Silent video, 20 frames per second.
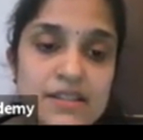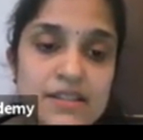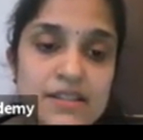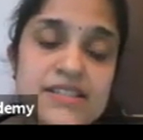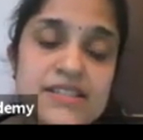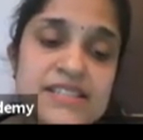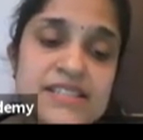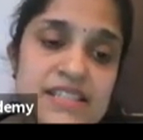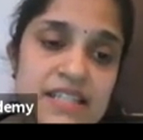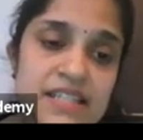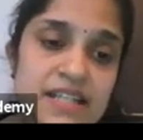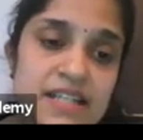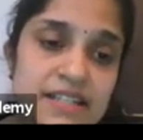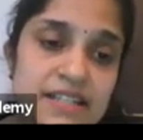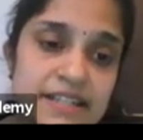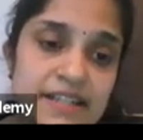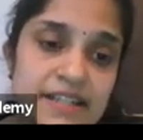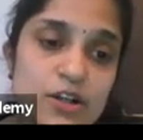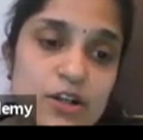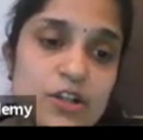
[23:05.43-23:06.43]
Sale
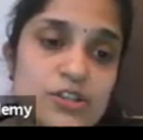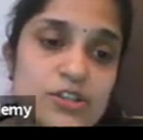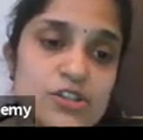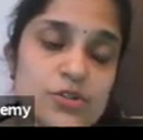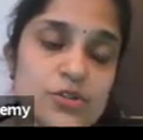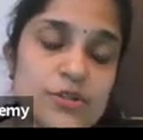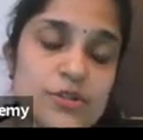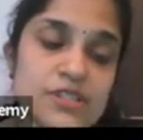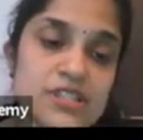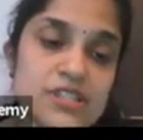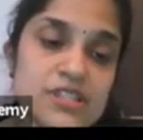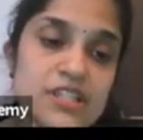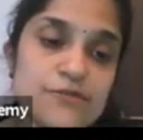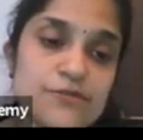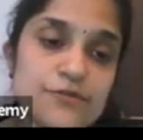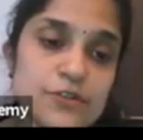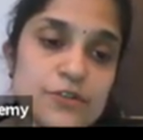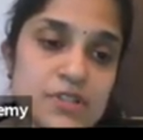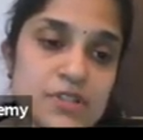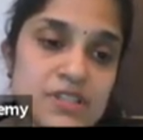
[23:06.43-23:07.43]
deed also is done
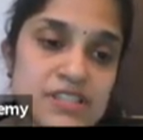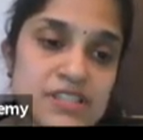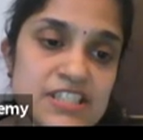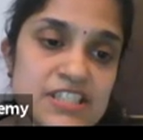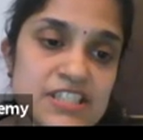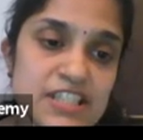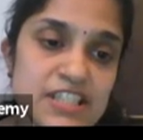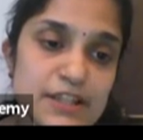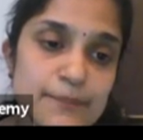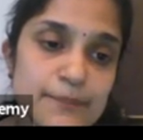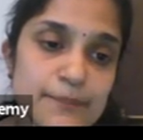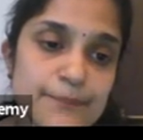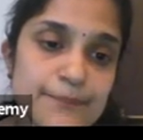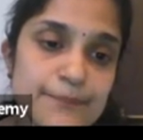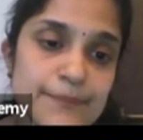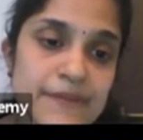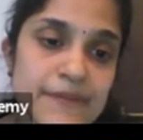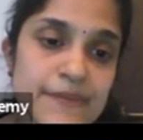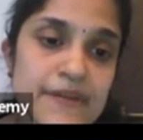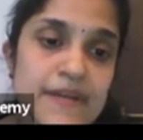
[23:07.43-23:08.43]
for the same.
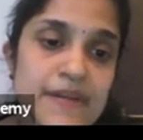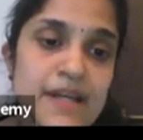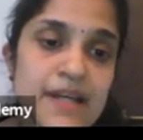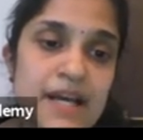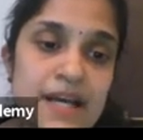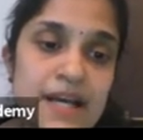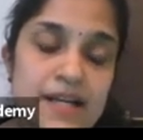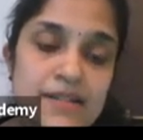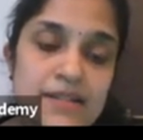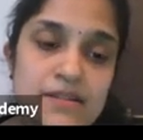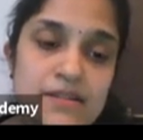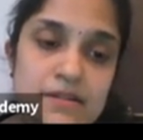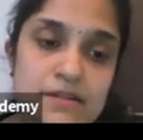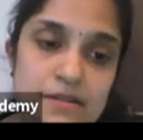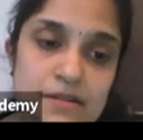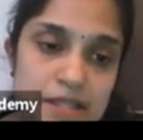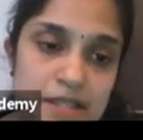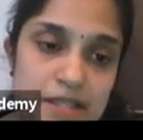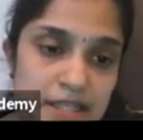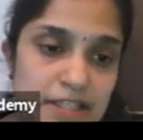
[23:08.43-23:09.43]
And
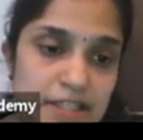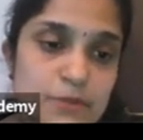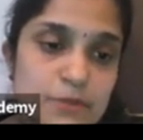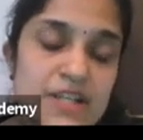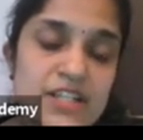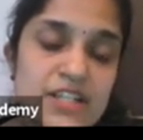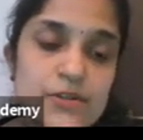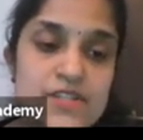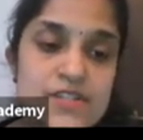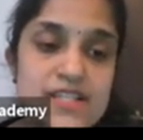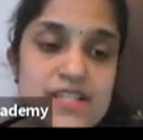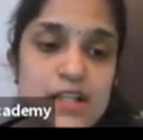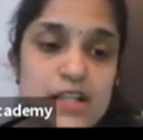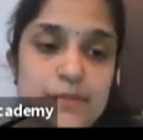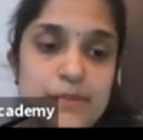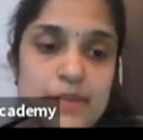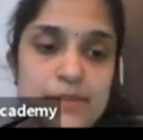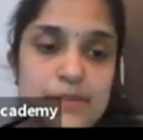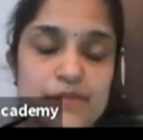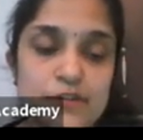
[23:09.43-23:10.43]
agreement to sell
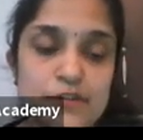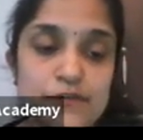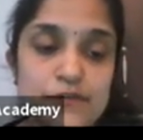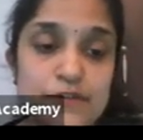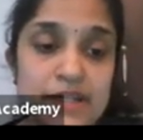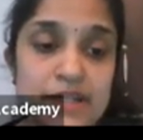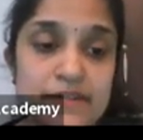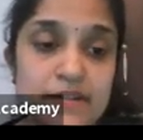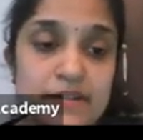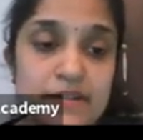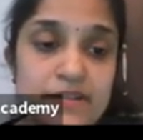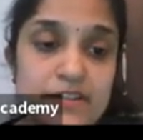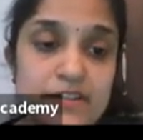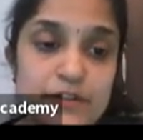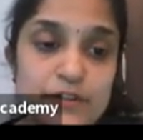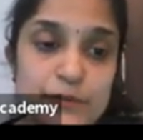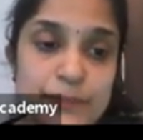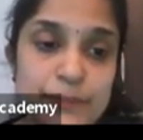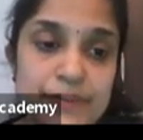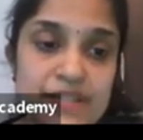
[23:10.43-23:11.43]
may be for 500
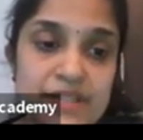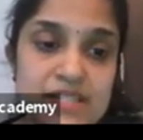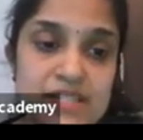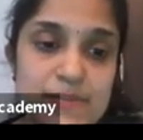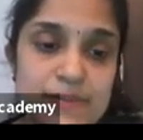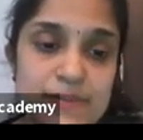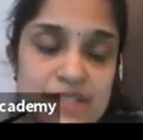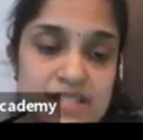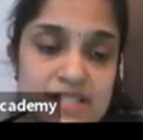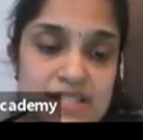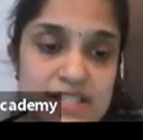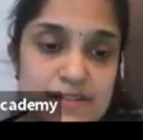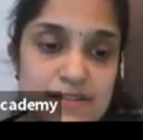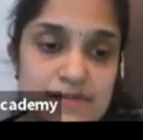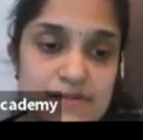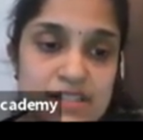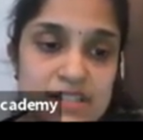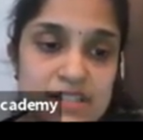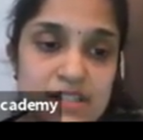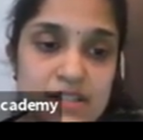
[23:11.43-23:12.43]
rupees per
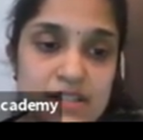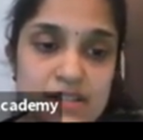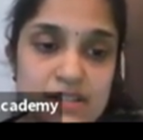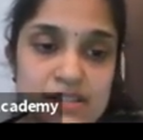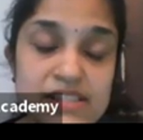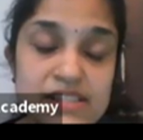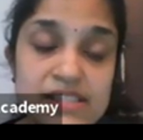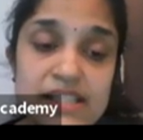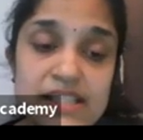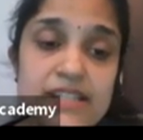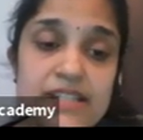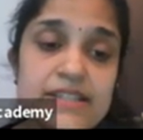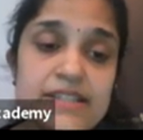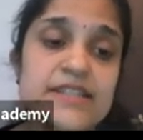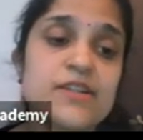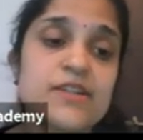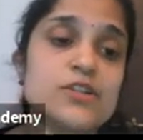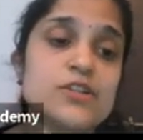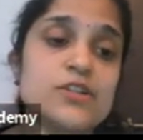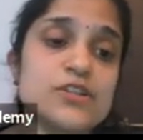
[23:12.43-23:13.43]
SFT. Sale deed
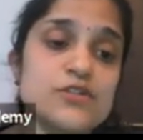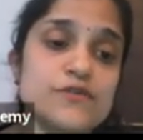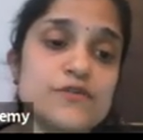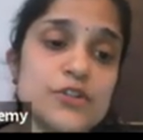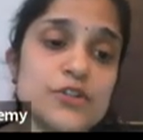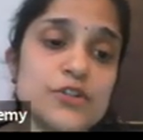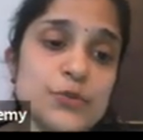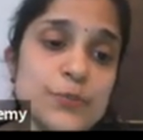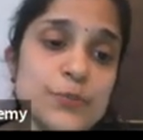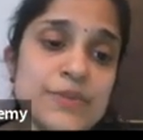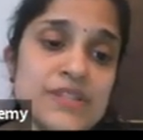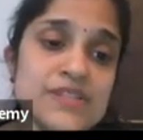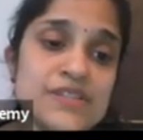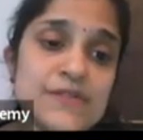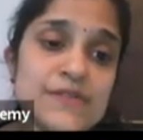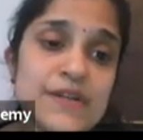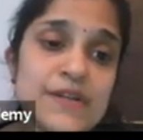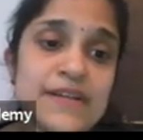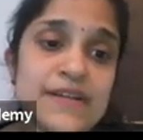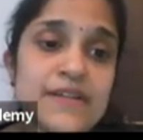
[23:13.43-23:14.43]
also for rupees
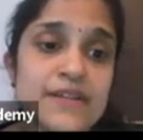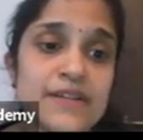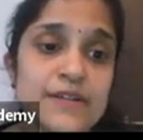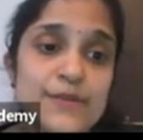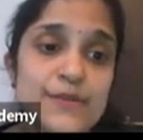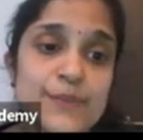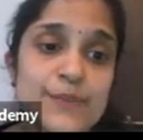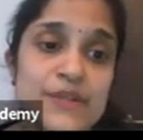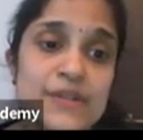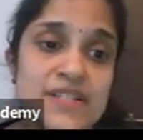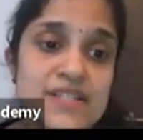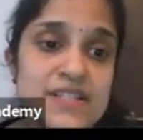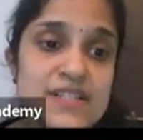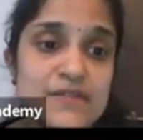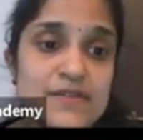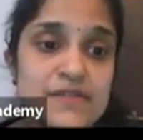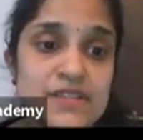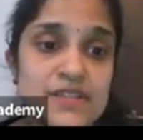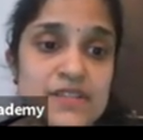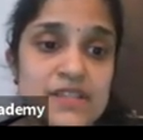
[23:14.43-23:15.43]
500 per
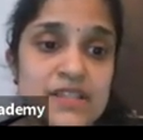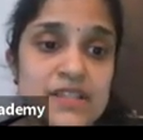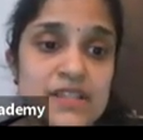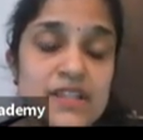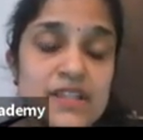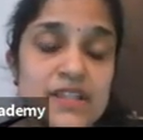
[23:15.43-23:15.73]
SFT.